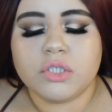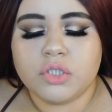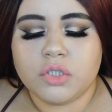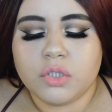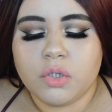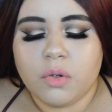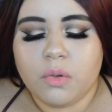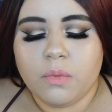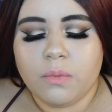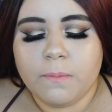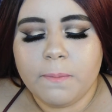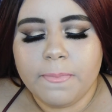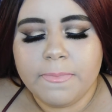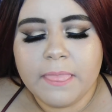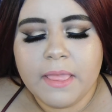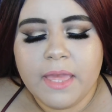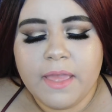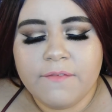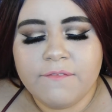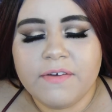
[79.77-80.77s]
So
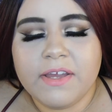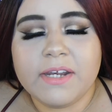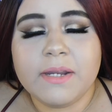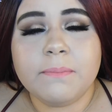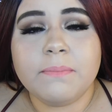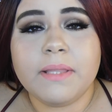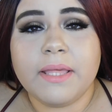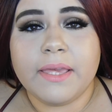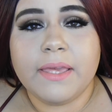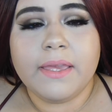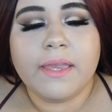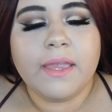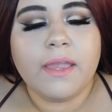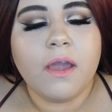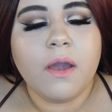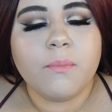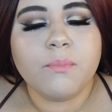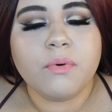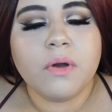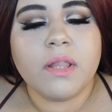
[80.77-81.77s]
if I end up liking
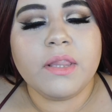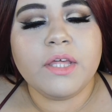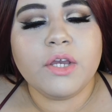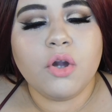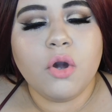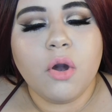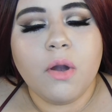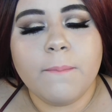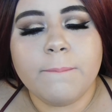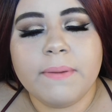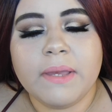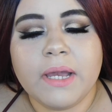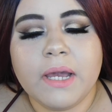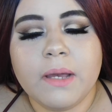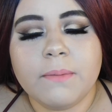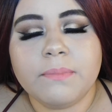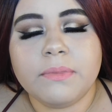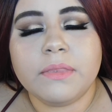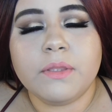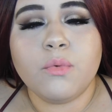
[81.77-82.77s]
it, I'll probably go and pick
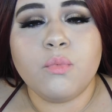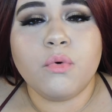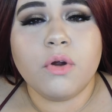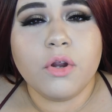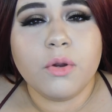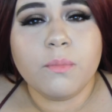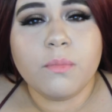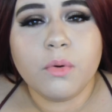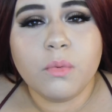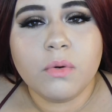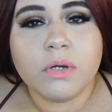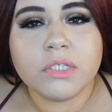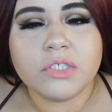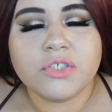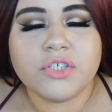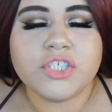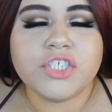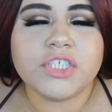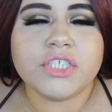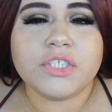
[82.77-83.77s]
up the wearable one,
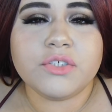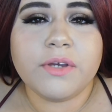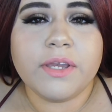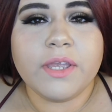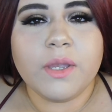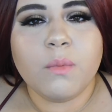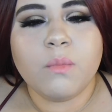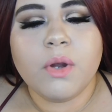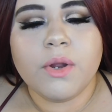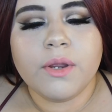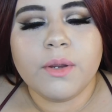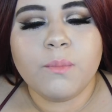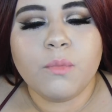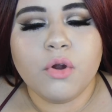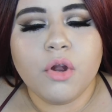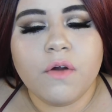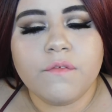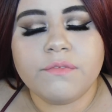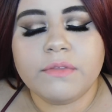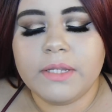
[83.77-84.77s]
so just so I can wear it
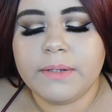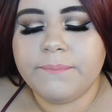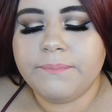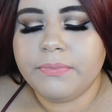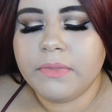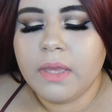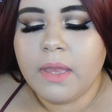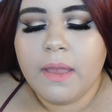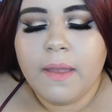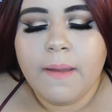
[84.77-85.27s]
more often.